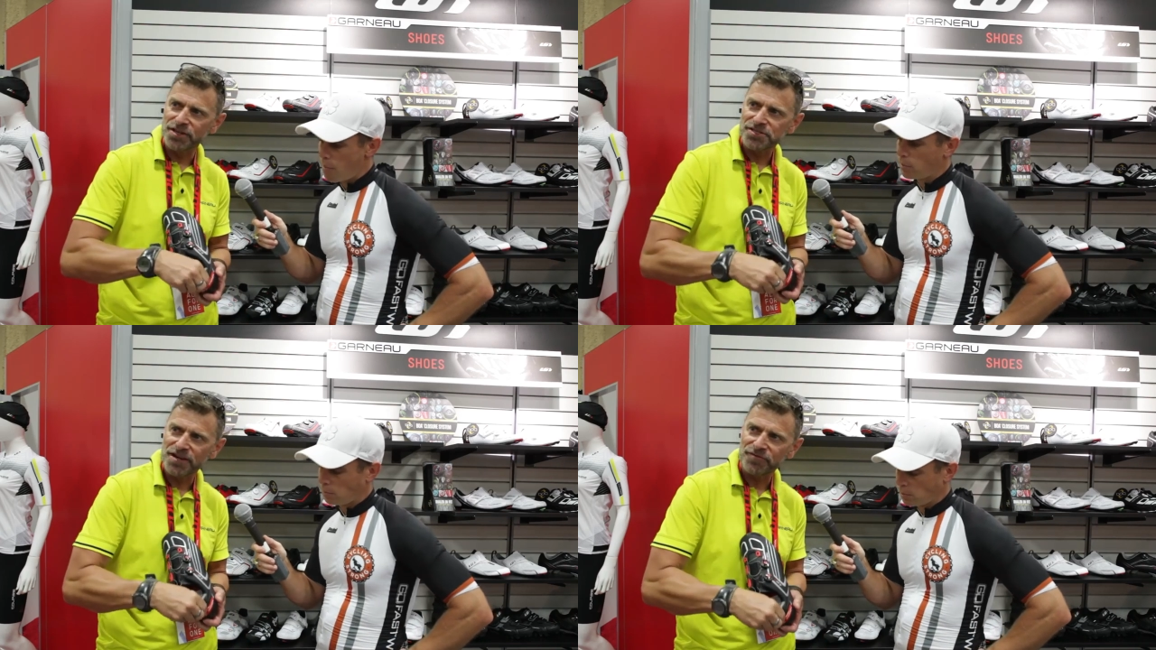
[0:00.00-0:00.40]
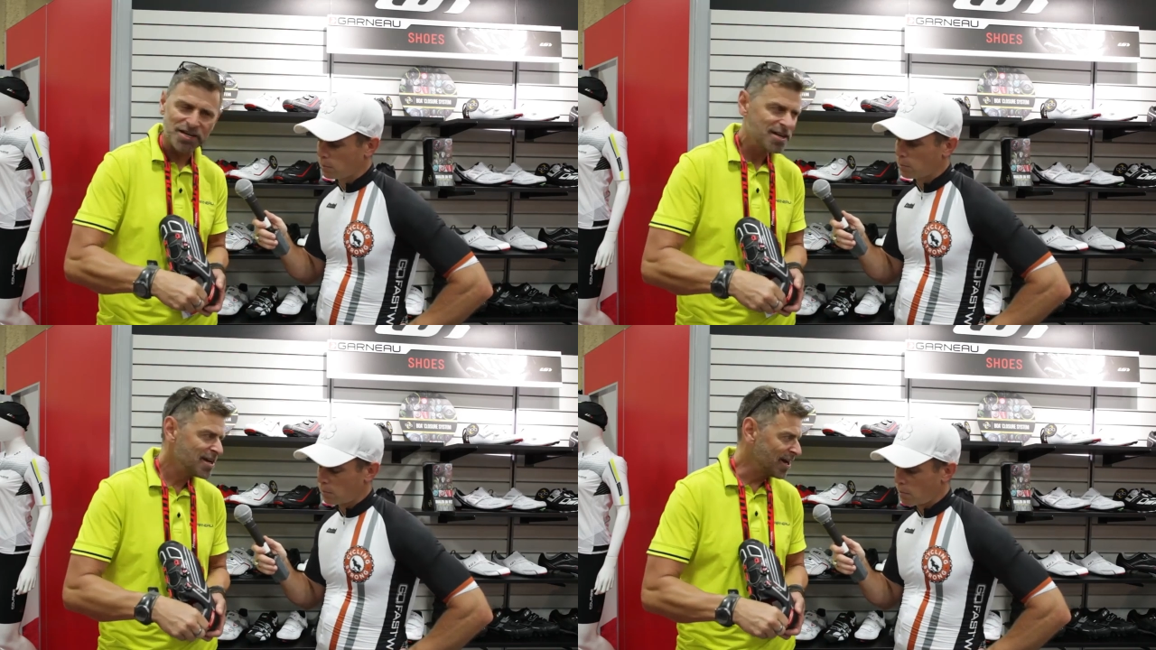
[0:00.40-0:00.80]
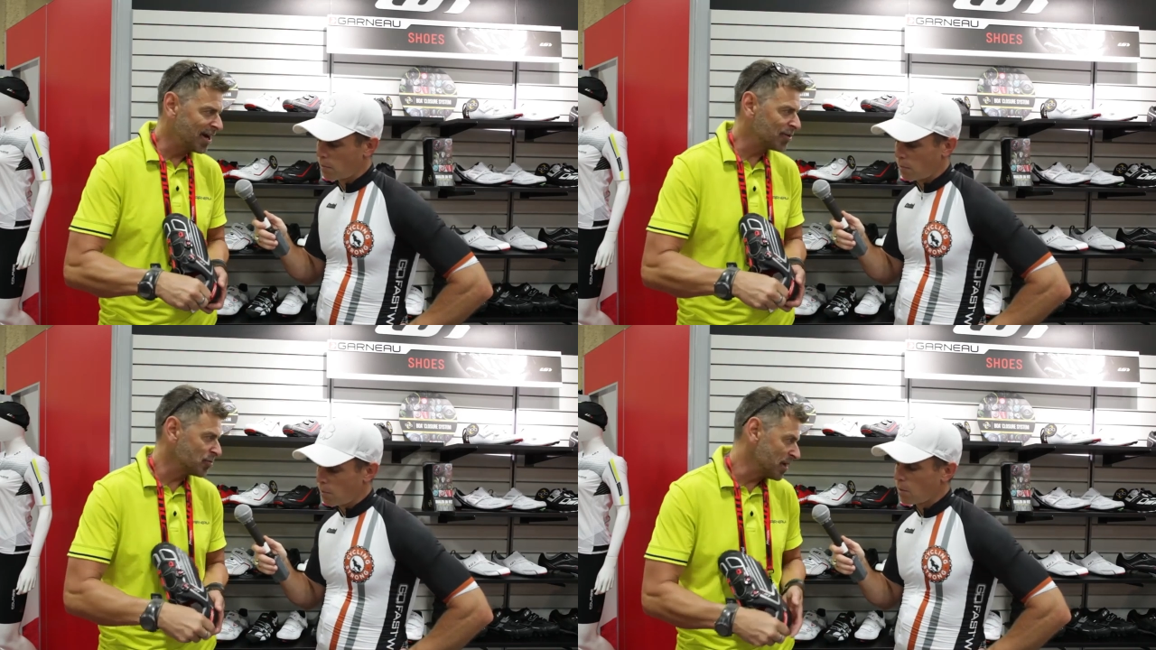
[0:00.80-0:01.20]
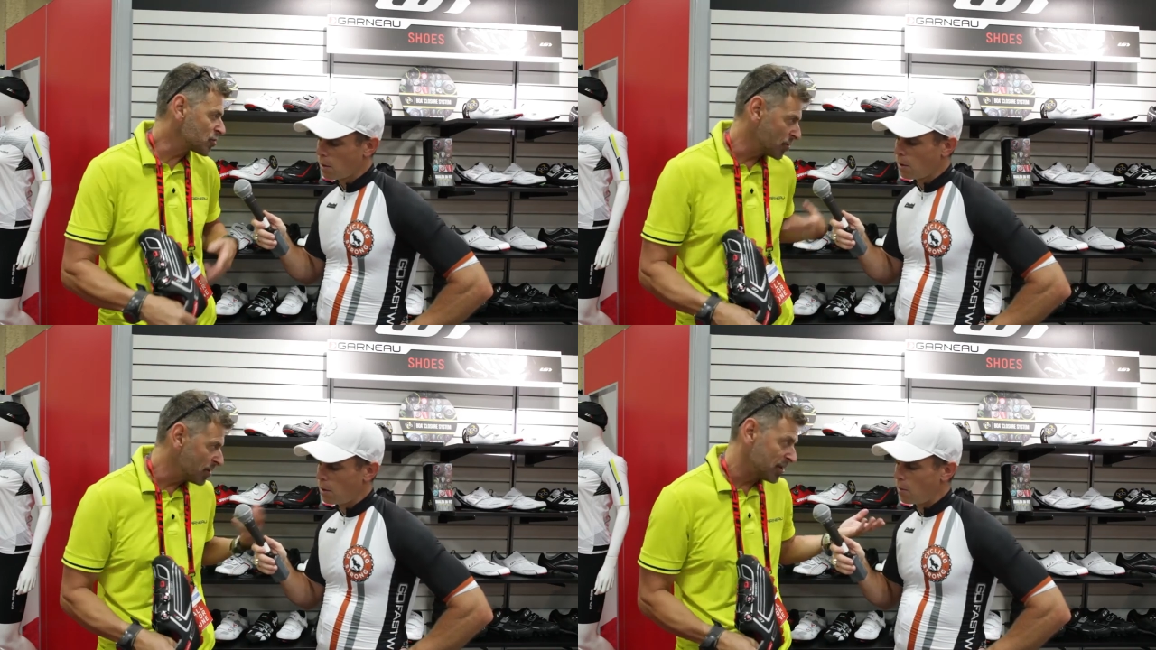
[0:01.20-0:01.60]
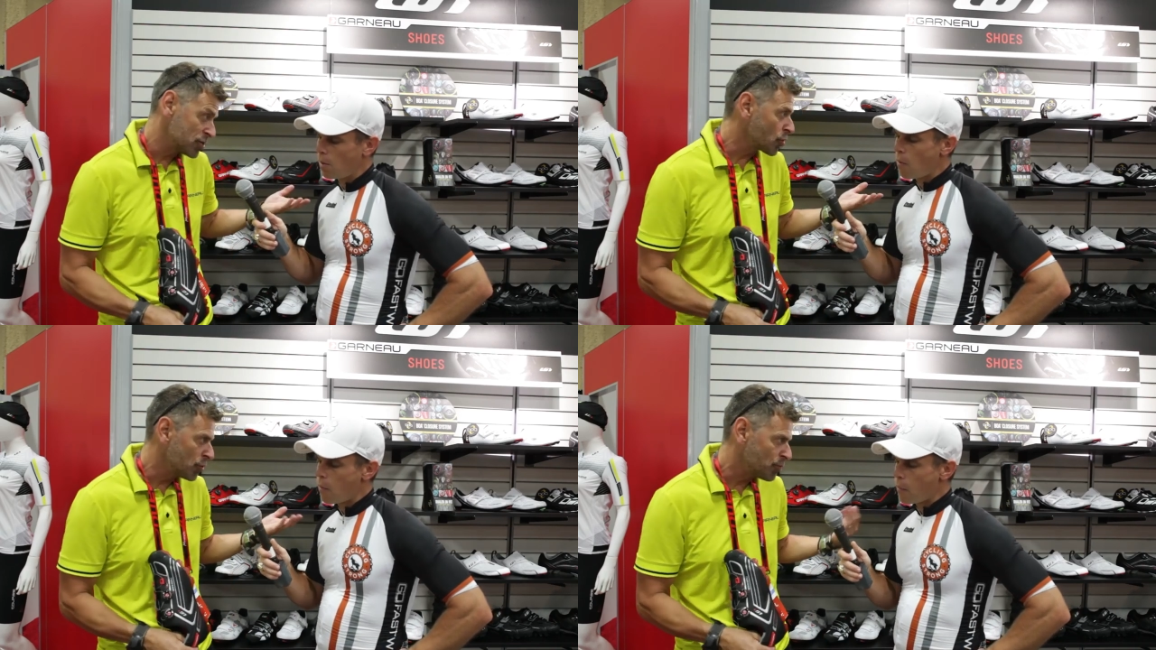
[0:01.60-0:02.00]
Speaker 1: the safety here to make sure, and
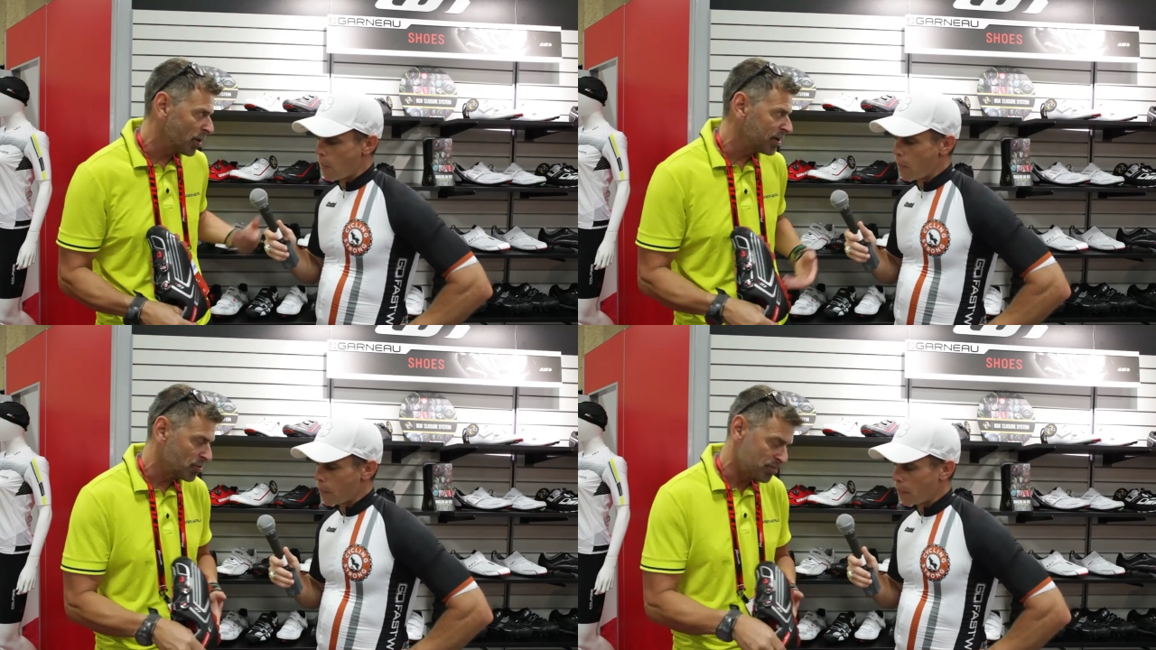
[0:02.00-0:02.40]
it's a good point that you